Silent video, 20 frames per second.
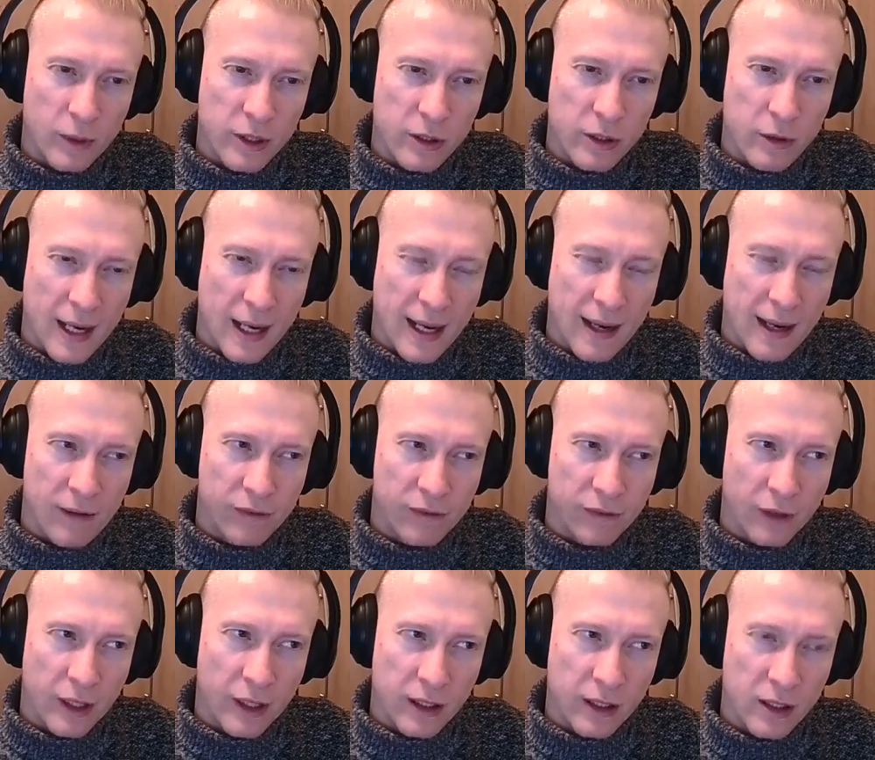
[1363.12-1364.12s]
when you have
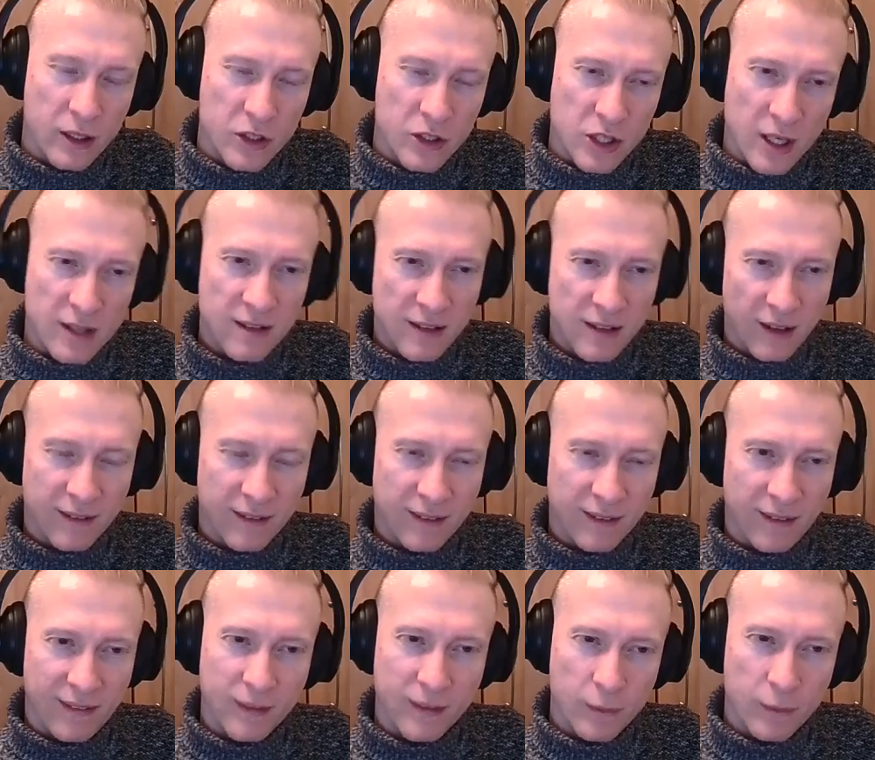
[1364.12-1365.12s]
like an agentic
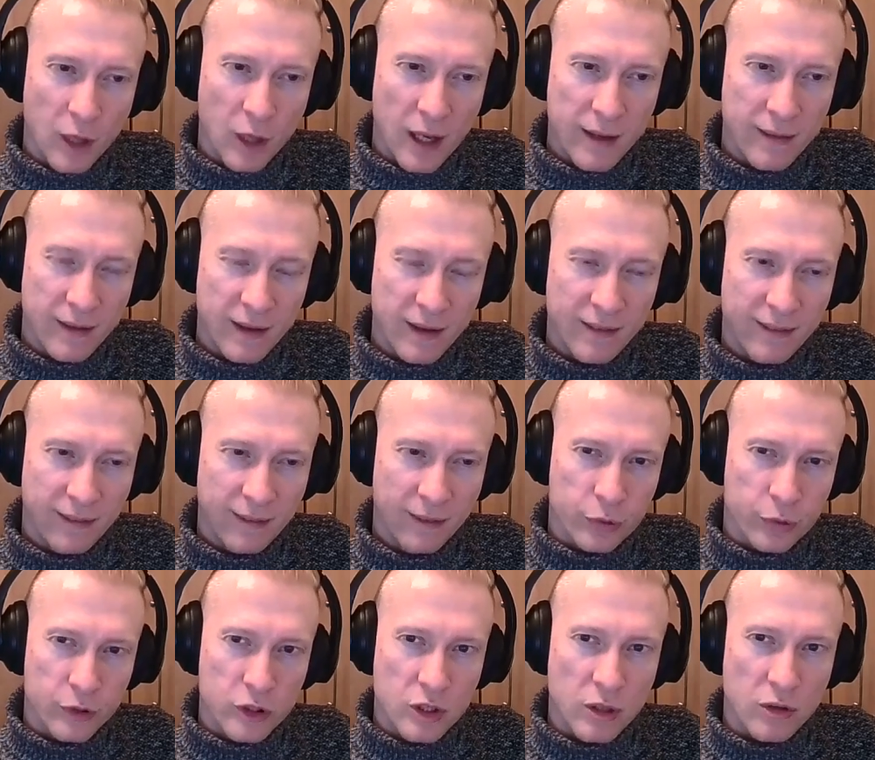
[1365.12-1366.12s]
system like this
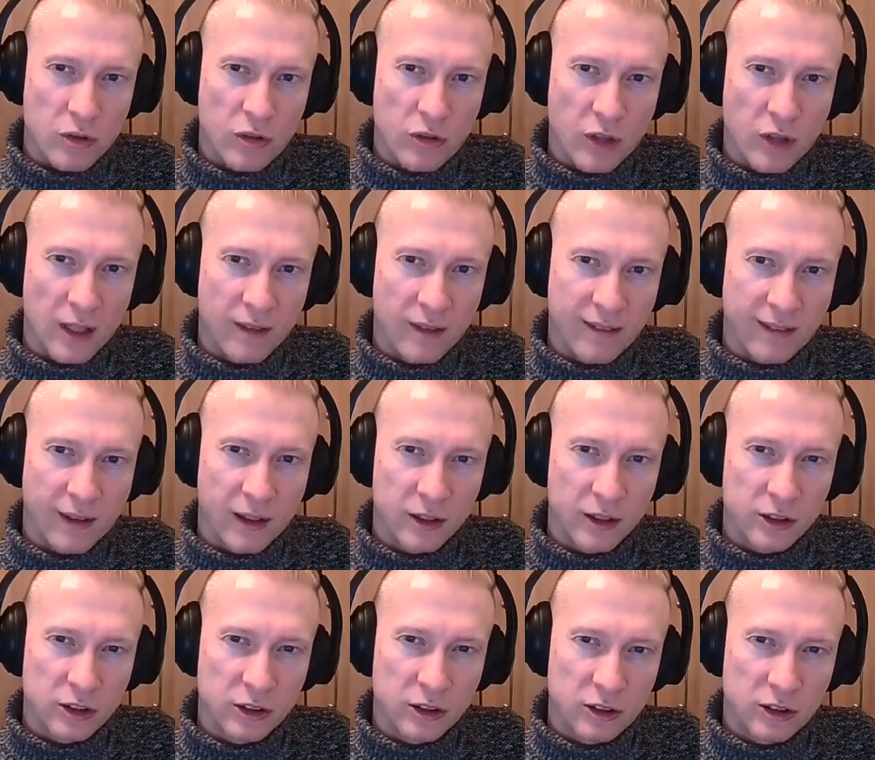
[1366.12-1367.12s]
producing
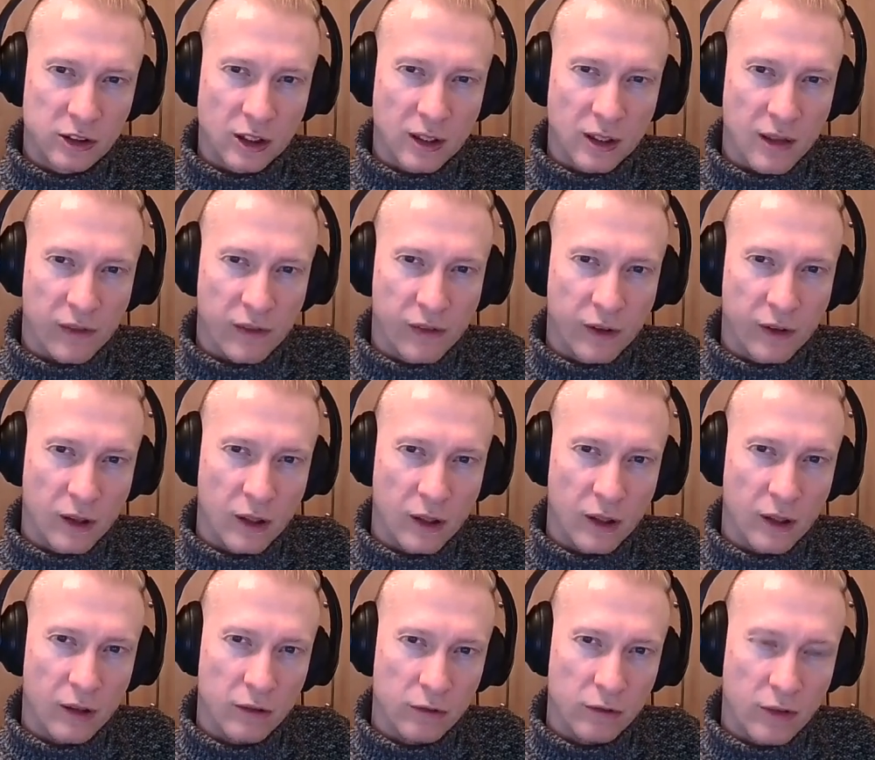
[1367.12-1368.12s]
such
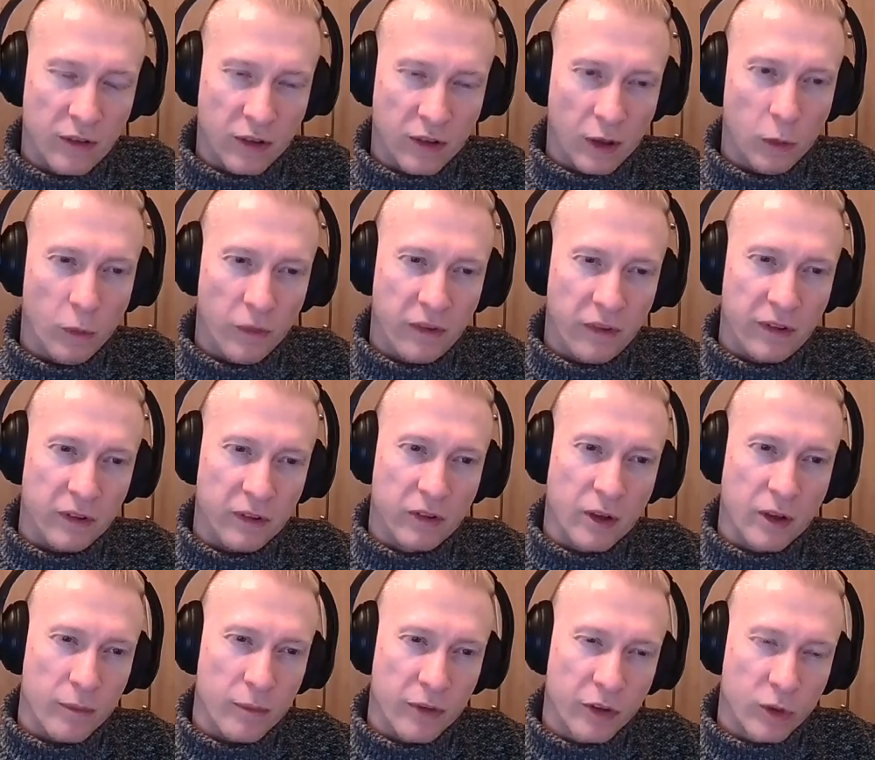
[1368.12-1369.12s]
significant results in
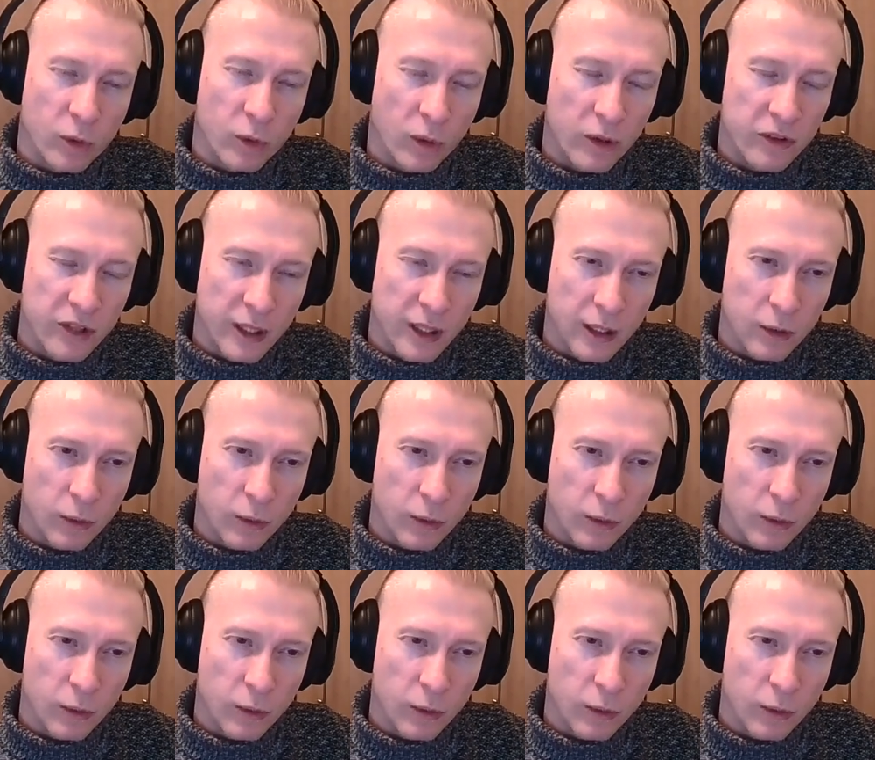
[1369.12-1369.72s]
terms of quality and